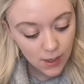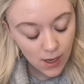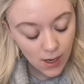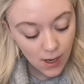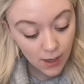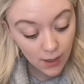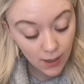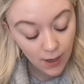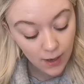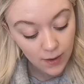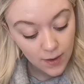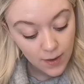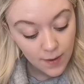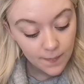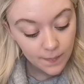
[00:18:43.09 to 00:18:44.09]
Okay,
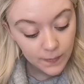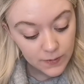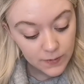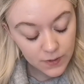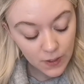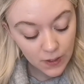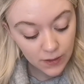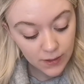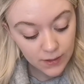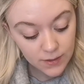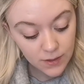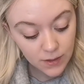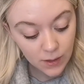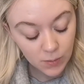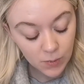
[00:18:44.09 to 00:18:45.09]
so let's do
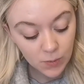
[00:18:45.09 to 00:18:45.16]
number 1.